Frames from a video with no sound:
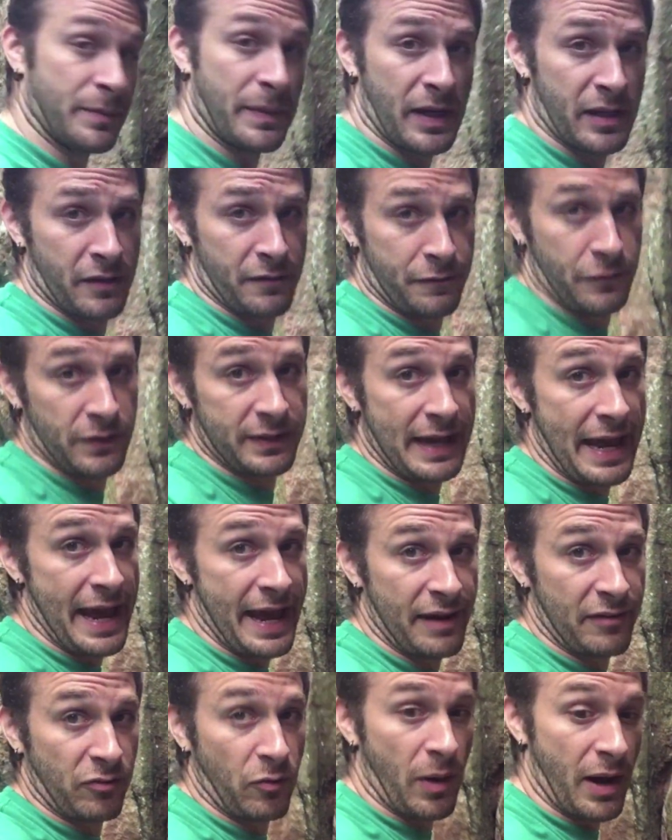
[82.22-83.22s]
about
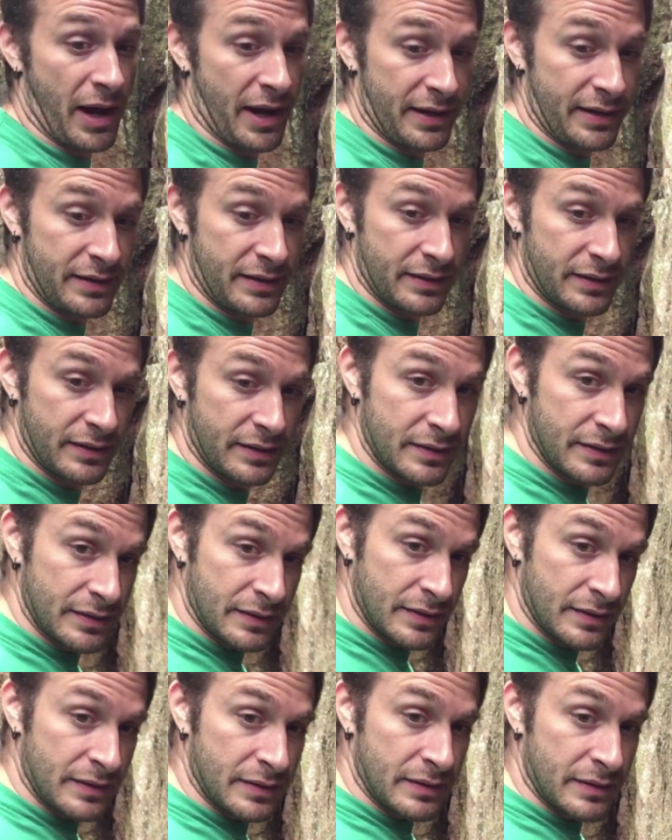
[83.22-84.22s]
1.5 feet wide,
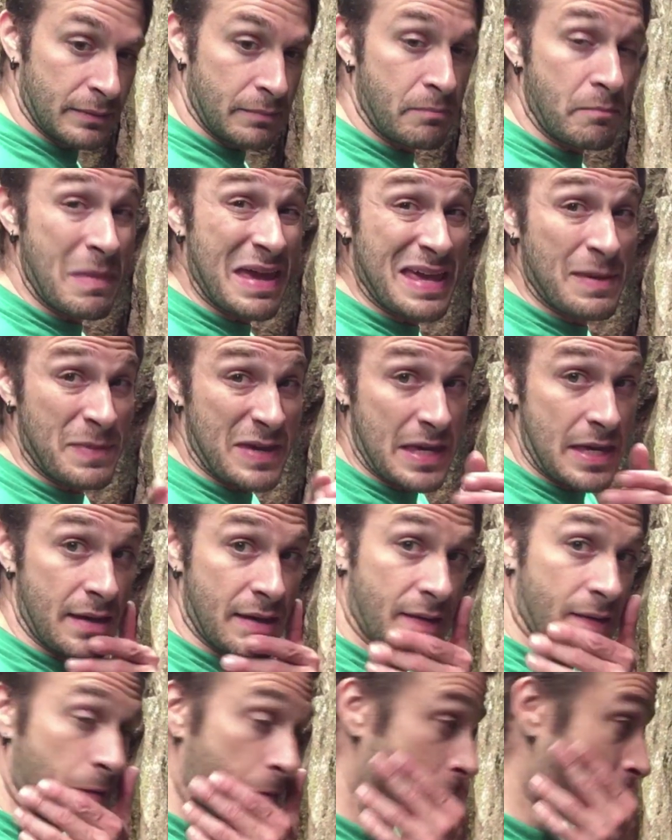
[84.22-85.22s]

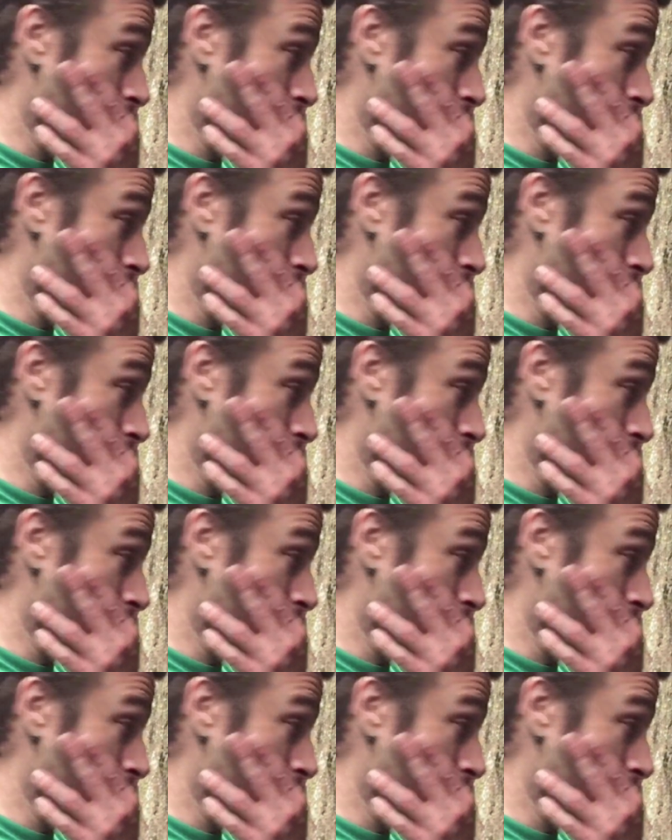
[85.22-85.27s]
maybe.